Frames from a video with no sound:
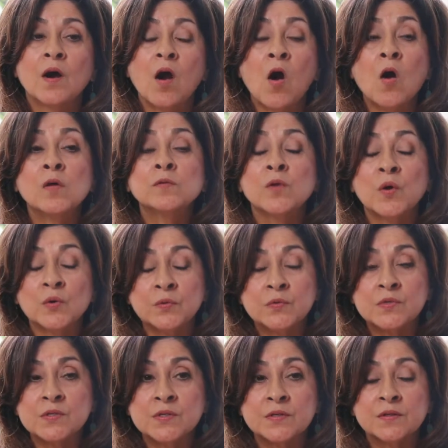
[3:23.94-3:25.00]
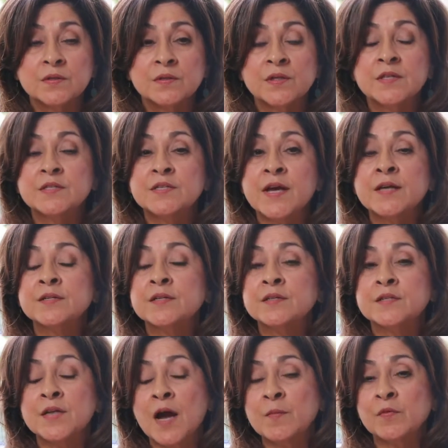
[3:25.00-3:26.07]
All loans, the intent
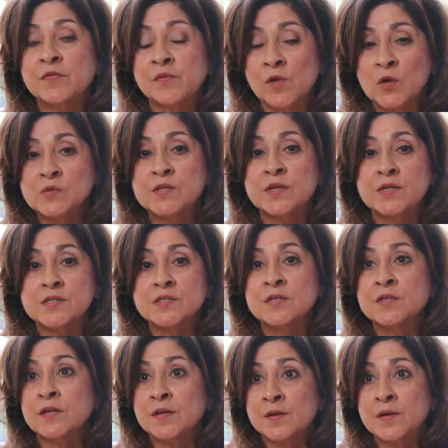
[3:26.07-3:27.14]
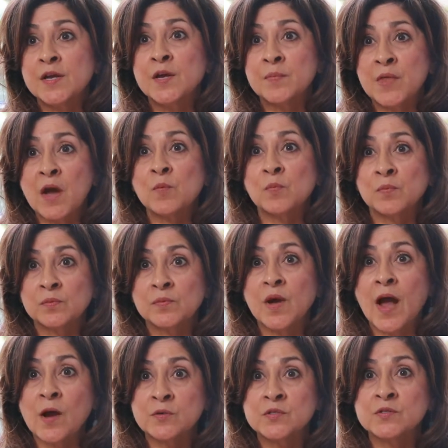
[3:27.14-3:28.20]
at the time of closing is to keep that
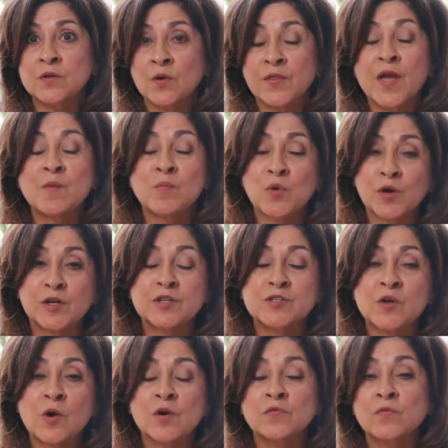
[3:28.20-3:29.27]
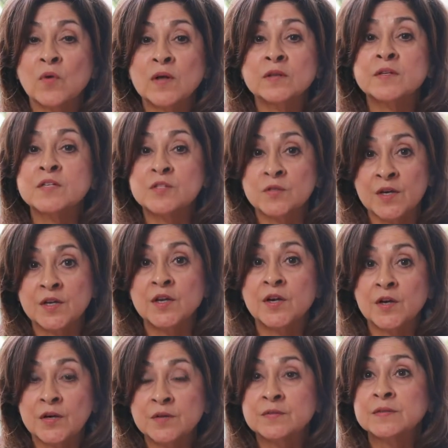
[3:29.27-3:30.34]
house or that mortgage, for at least a year.